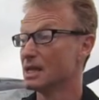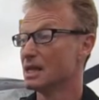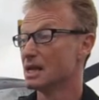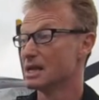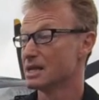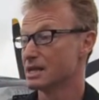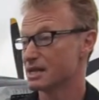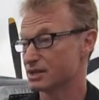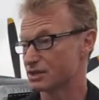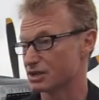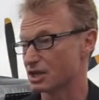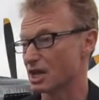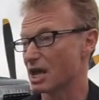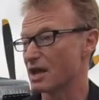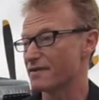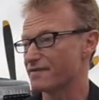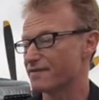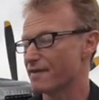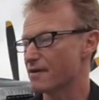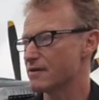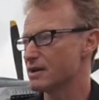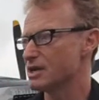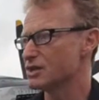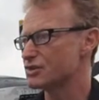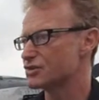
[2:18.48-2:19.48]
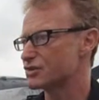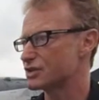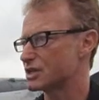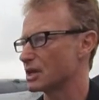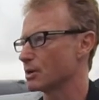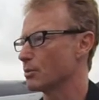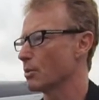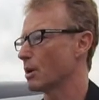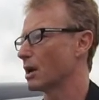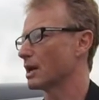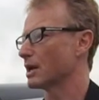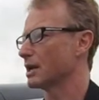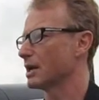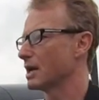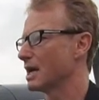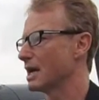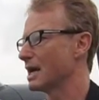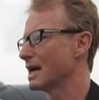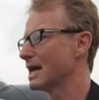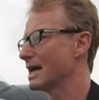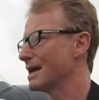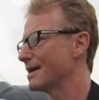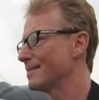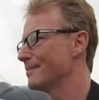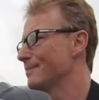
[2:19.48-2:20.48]
It's a very interesting one.
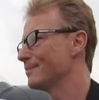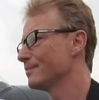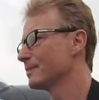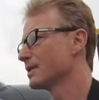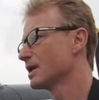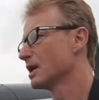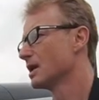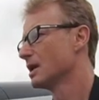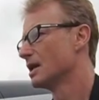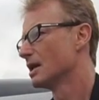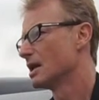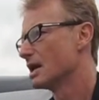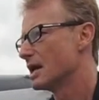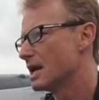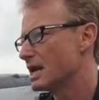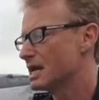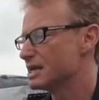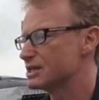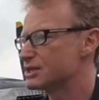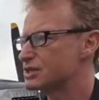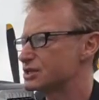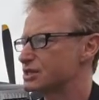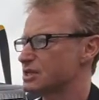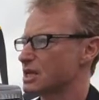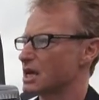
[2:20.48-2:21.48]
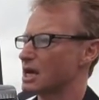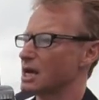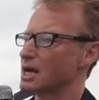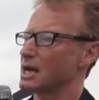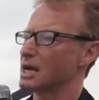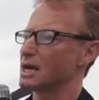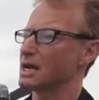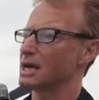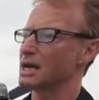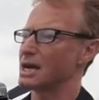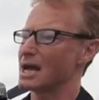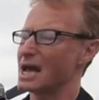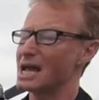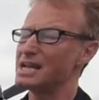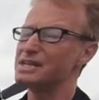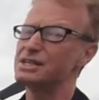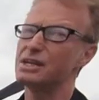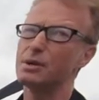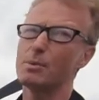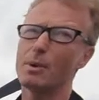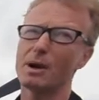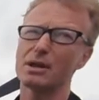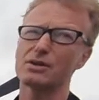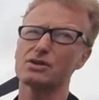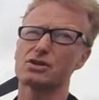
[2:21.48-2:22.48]
It's
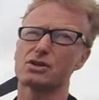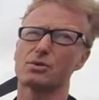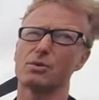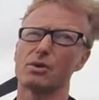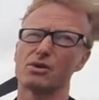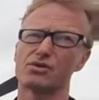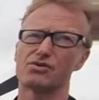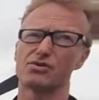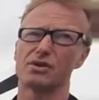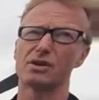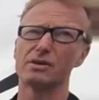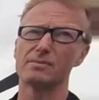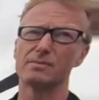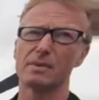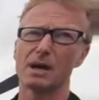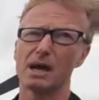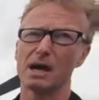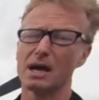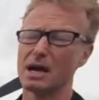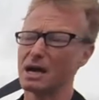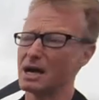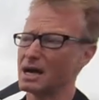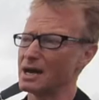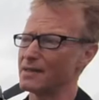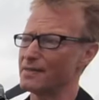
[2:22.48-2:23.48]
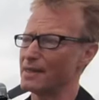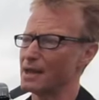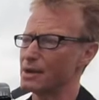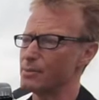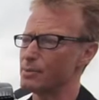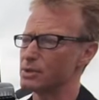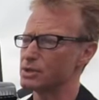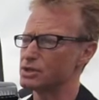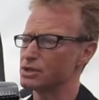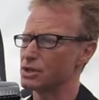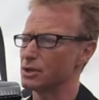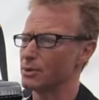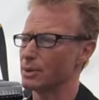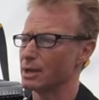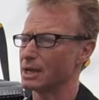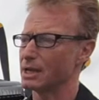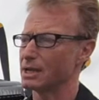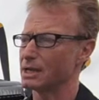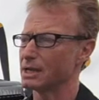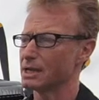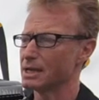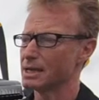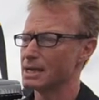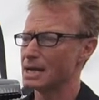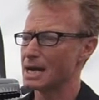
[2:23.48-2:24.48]
81 Squadron, and they were doing
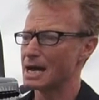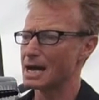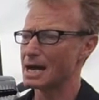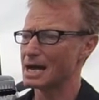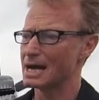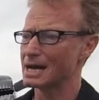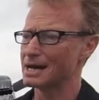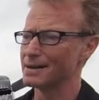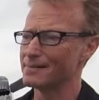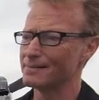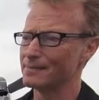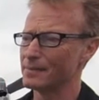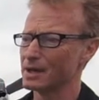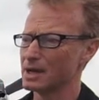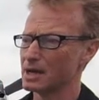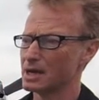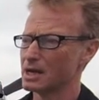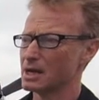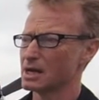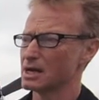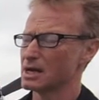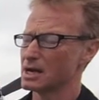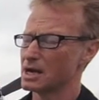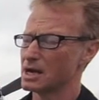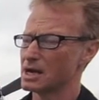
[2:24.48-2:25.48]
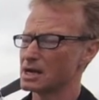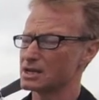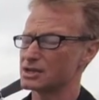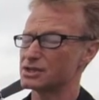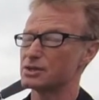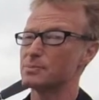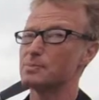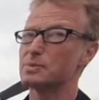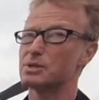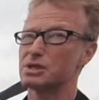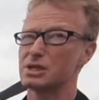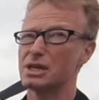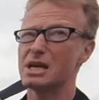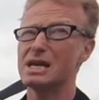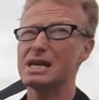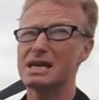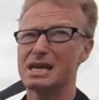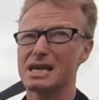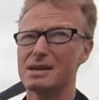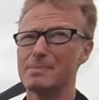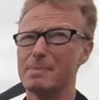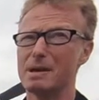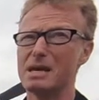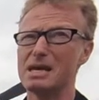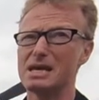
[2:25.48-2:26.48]
some
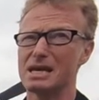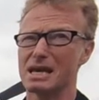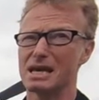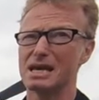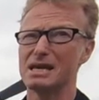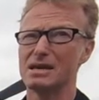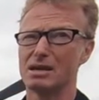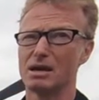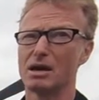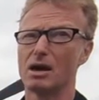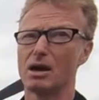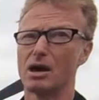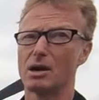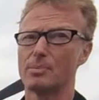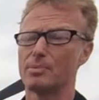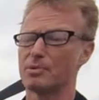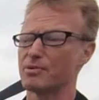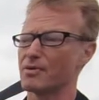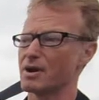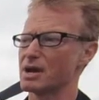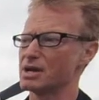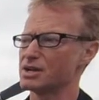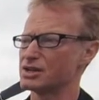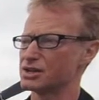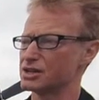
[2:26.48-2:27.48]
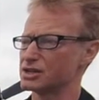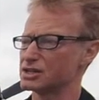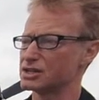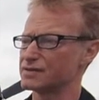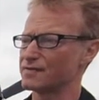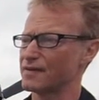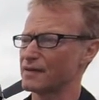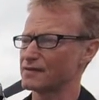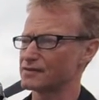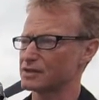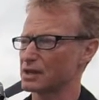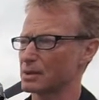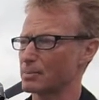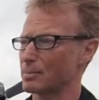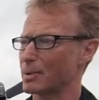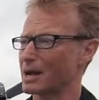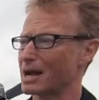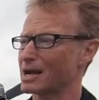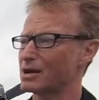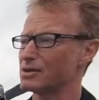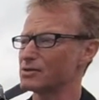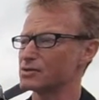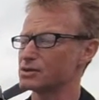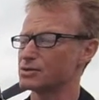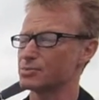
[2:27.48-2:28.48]
sneaky beaky operations. Lieutenant
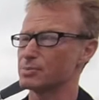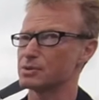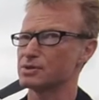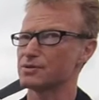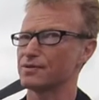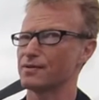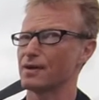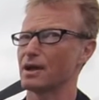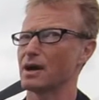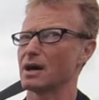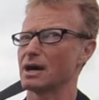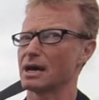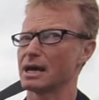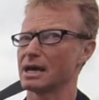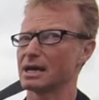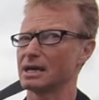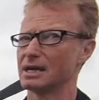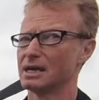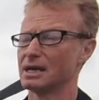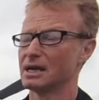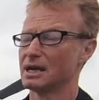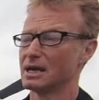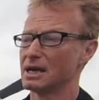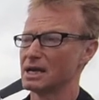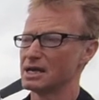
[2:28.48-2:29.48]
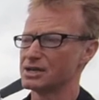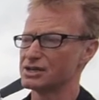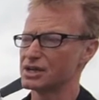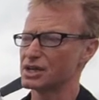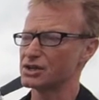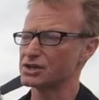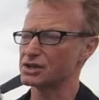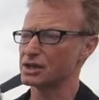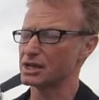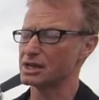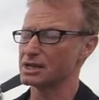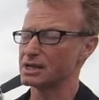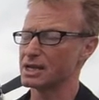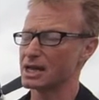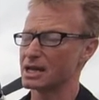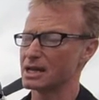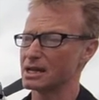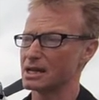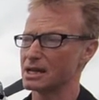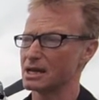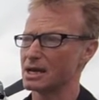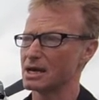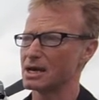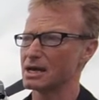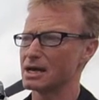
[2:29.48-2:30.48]
Powell's was flying, essentially
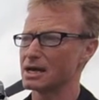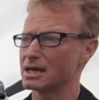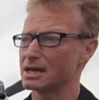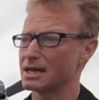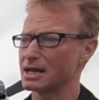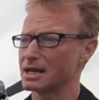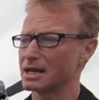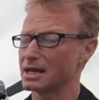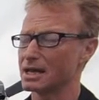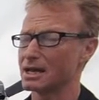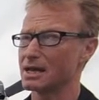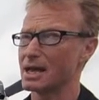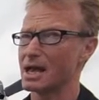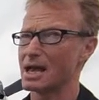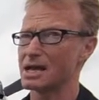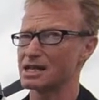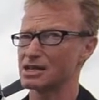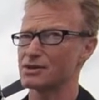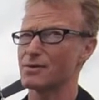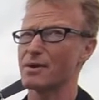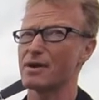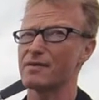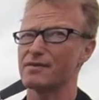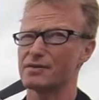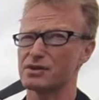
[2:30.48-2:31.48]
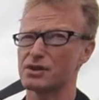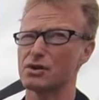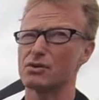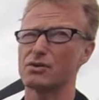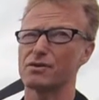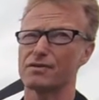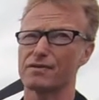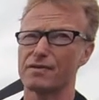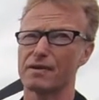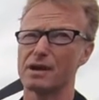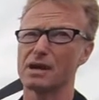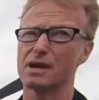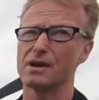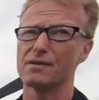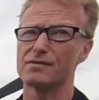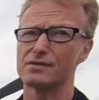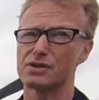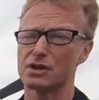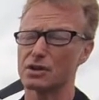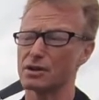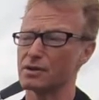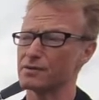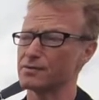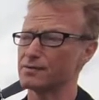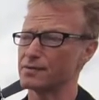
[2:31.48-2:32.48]
getting air-to-air photography of
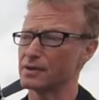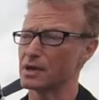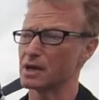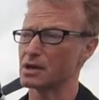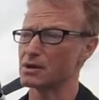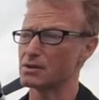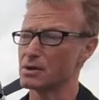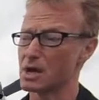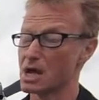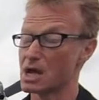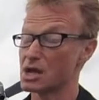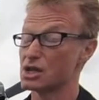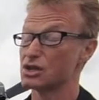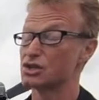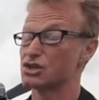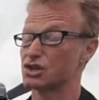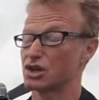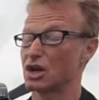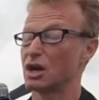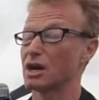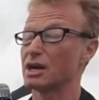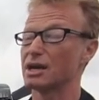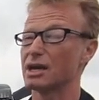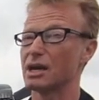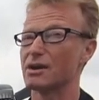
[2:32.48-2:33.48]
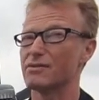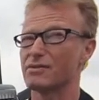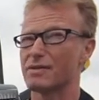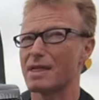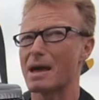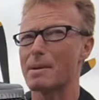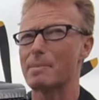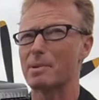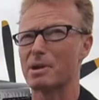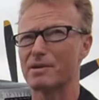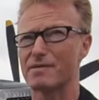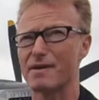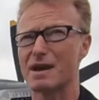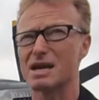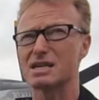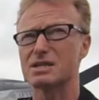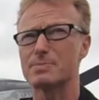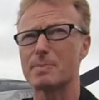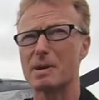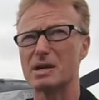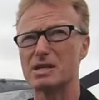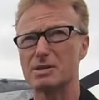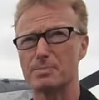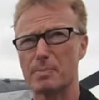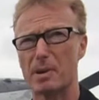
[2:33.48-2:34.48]
sort of, you know, China and that bit of
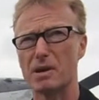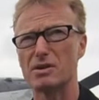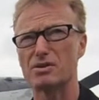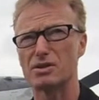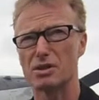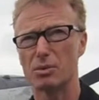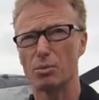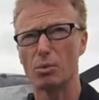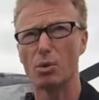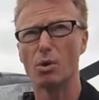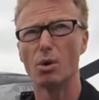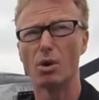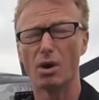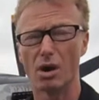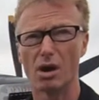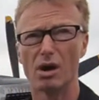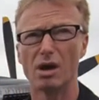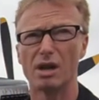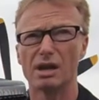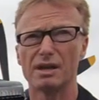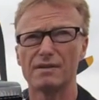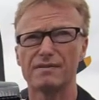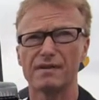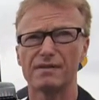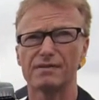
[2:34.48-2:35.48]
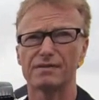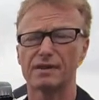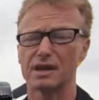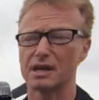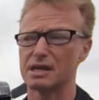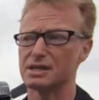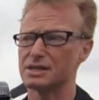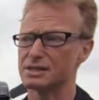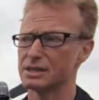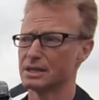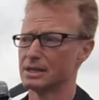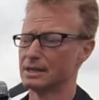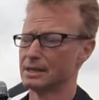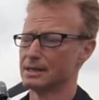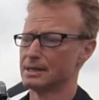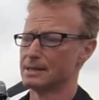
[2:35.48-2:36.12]
airspace post the war, early 50s.